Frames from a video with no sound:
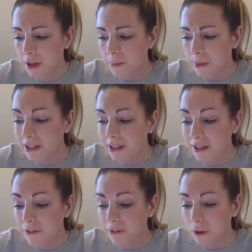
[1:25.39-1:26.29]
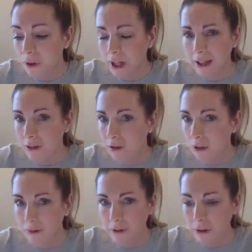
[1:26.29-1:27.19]
because the fork had
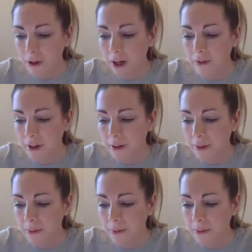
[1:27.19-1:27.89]
not fallen over.